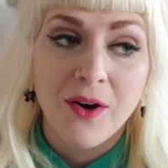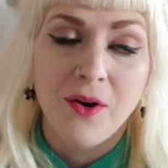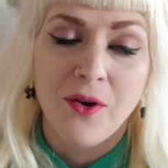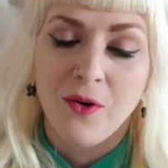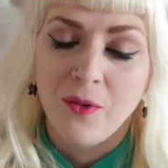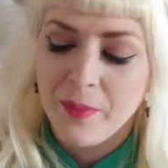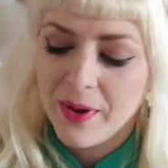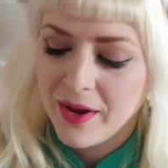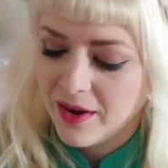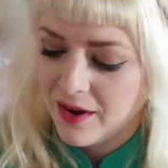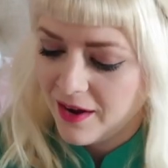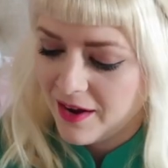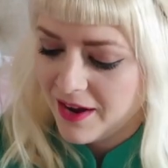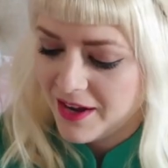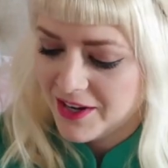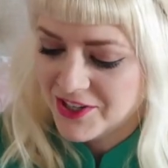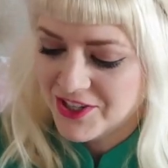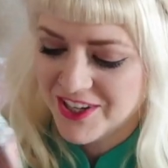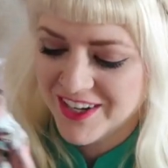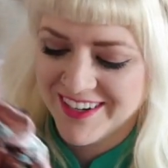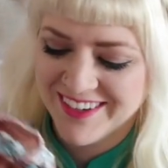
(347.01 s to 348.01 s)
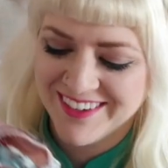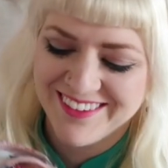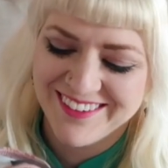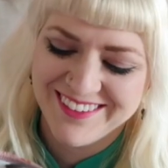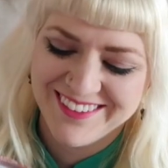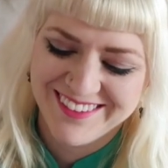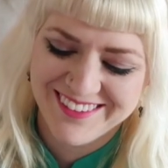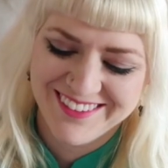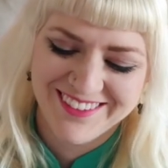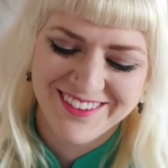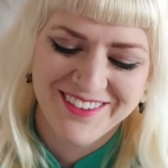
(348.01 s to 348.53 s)
Oh my gosh.
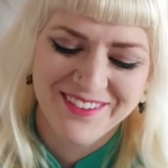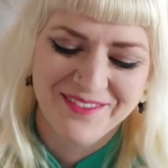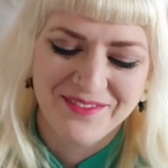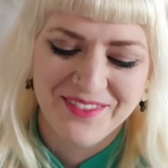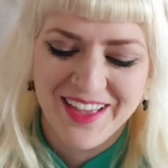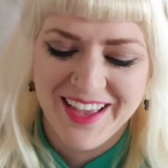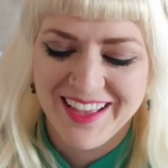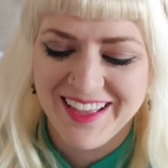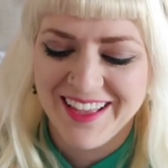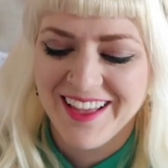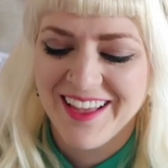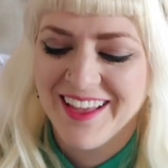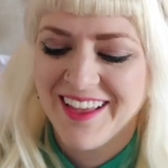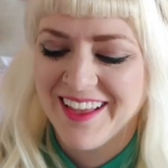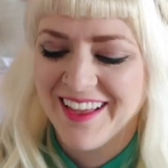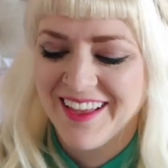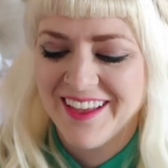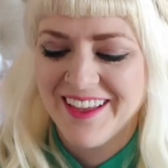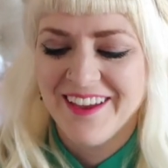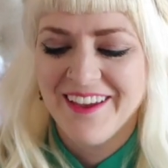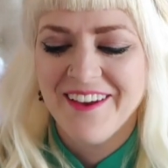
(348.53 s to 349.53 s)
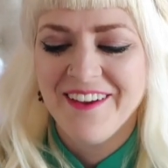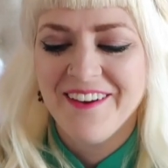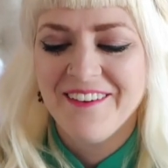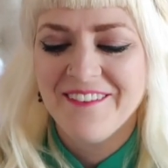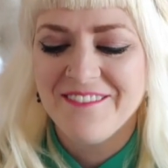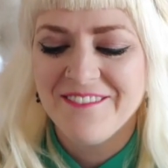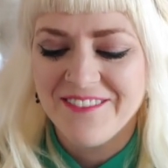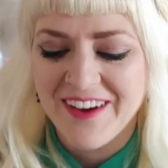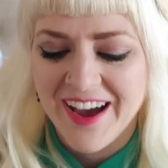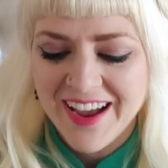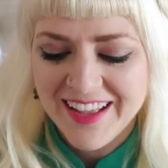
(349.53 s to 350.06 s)
I'm like,
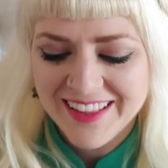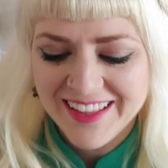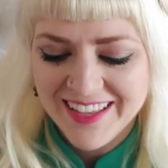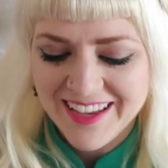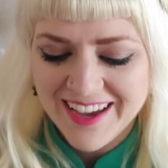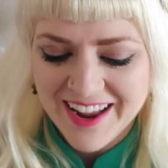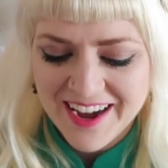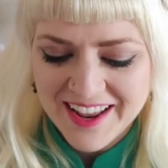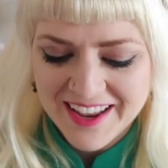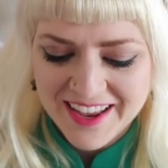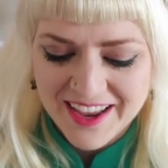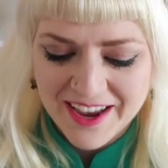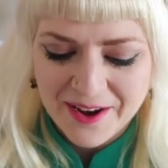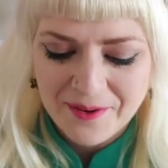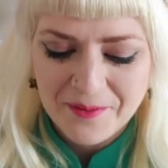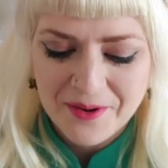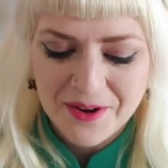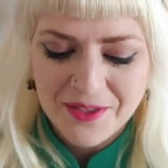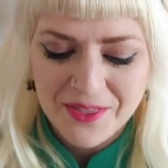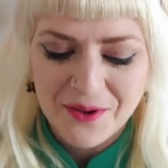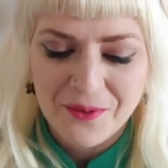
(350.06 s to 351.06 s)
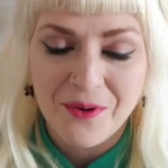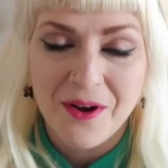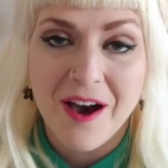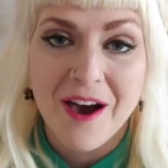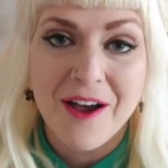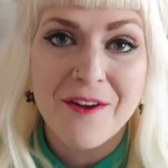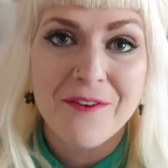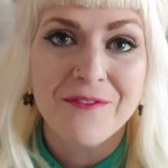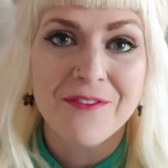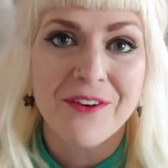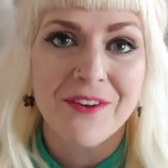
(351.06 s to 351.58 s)
finally got a camera that will
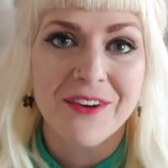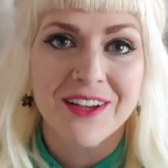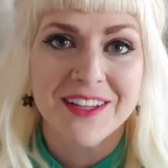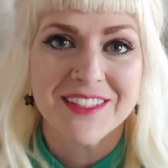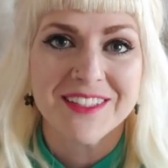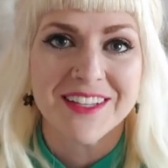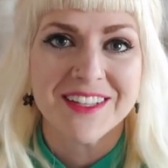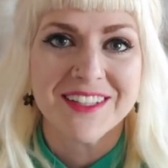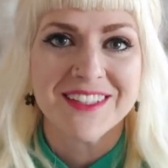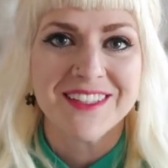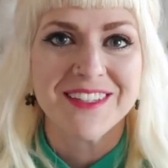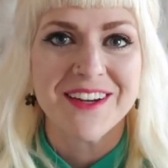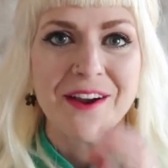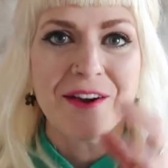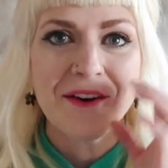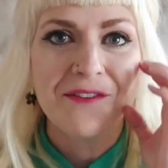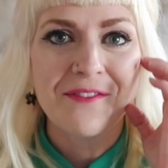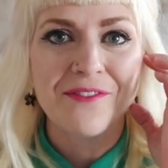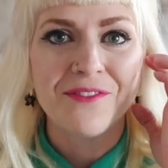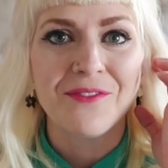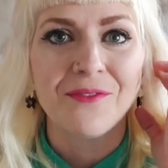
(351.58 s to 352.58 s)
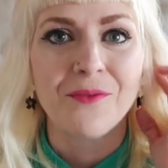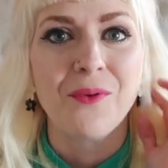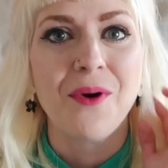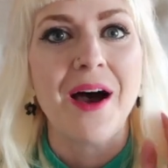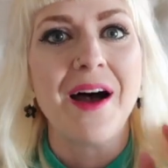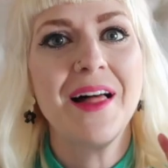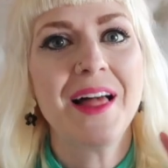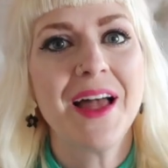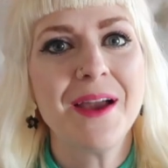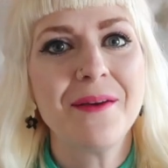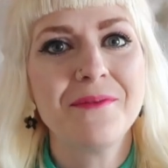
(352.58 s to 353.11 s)
autofocus on stuff
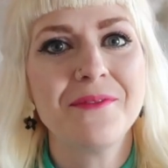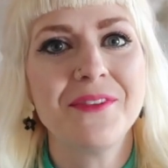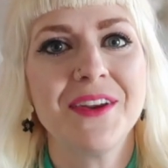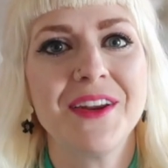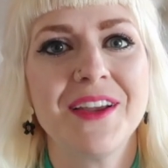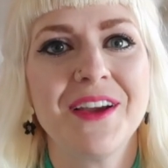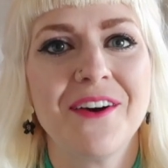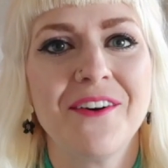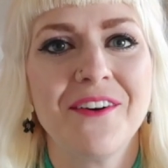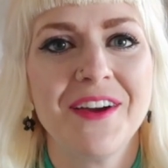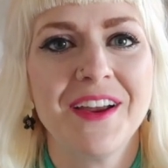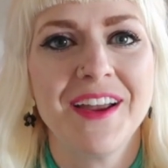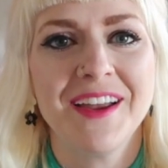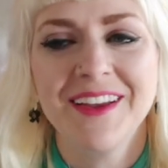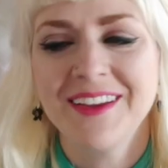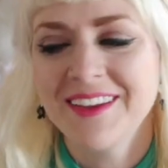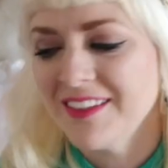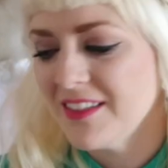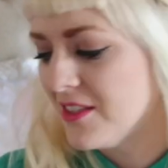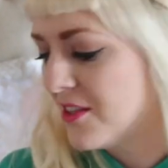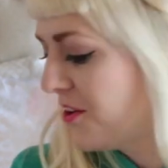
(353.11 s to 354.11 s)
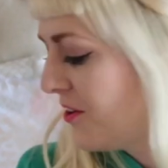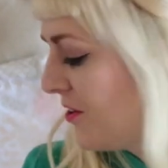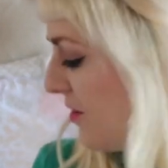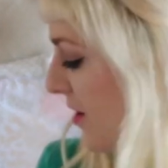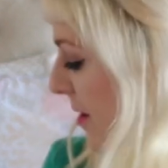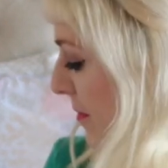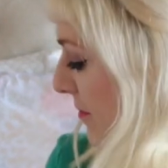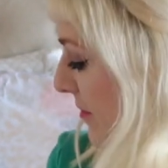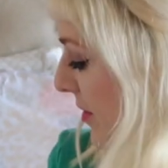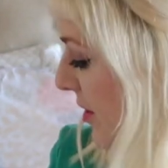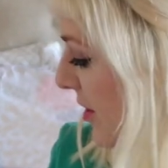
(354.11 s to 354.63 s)
while I'm videoing, so
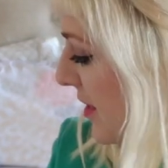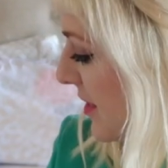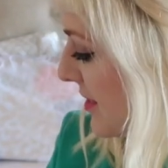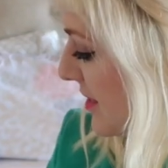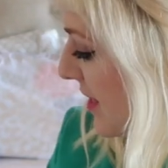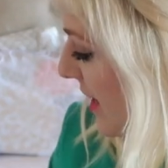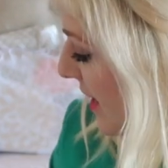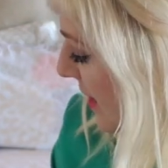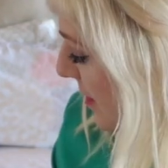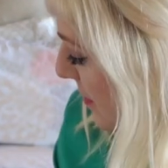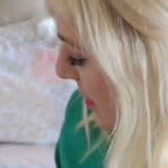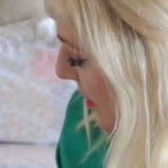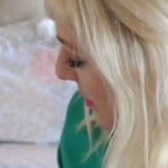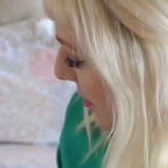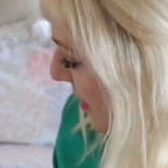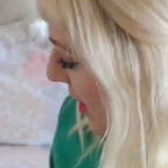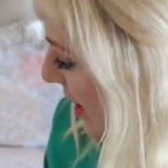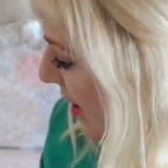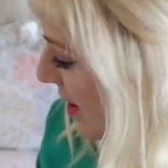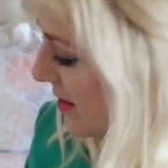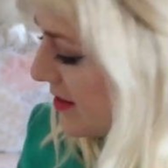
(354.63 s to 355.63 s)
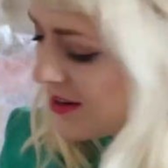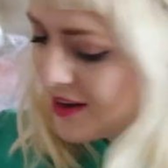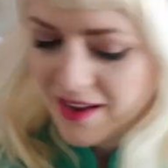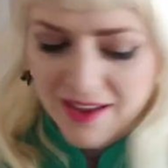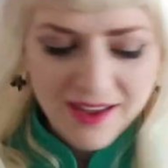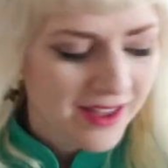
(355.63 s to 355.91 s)
I'm very excited about that.